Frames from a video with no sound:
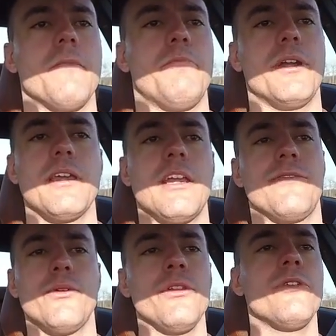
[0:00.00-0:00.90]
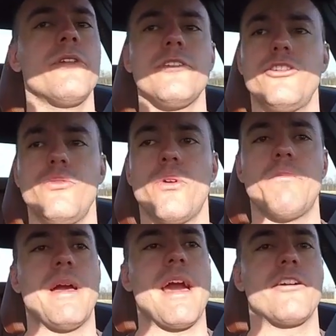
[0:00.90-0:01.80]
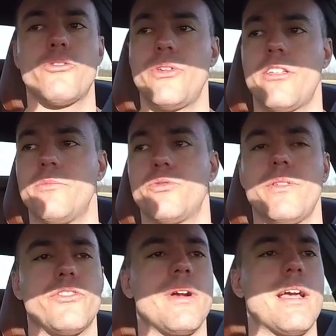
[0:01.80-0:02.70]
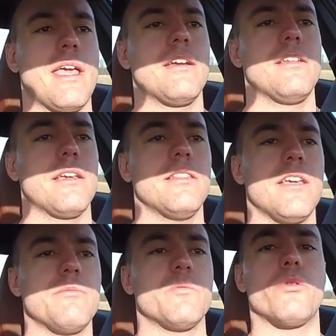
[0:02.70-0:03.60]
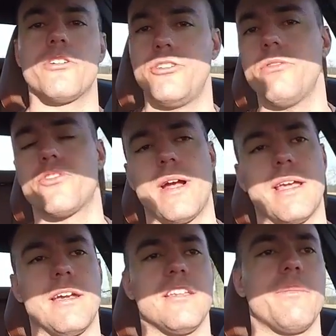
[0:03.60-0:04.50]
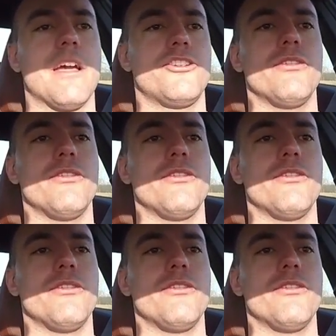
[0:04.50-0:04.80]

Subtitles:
But again, if you're only going to do one package or the other between the track handling and the M Sport, do the track handling package.